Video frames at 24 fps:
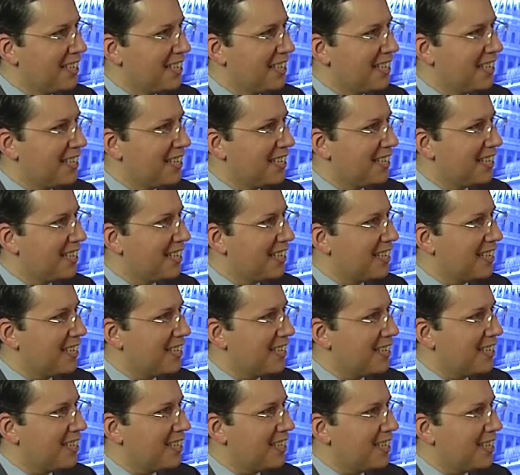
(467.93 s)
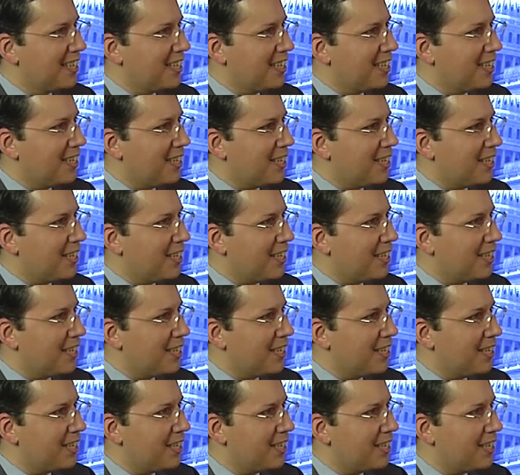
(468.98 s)

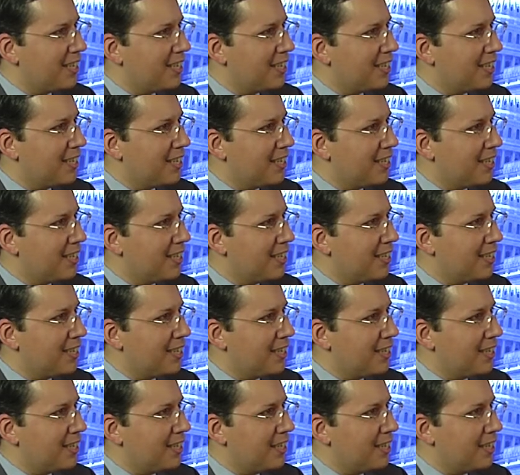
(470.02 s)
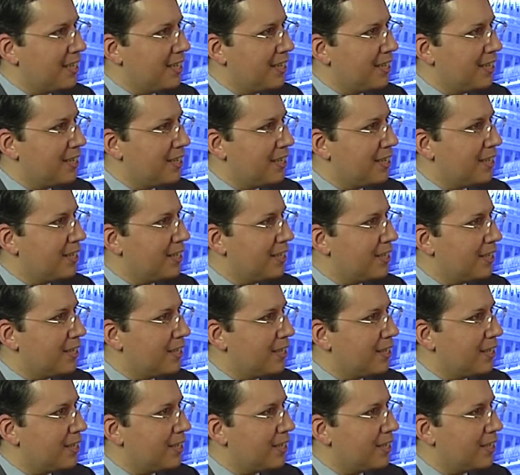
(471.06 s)

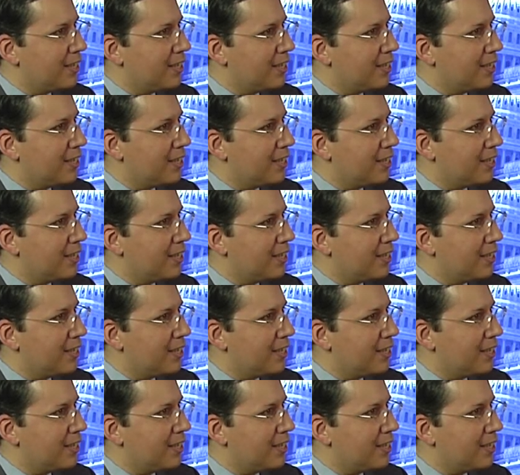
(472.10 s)
(silent)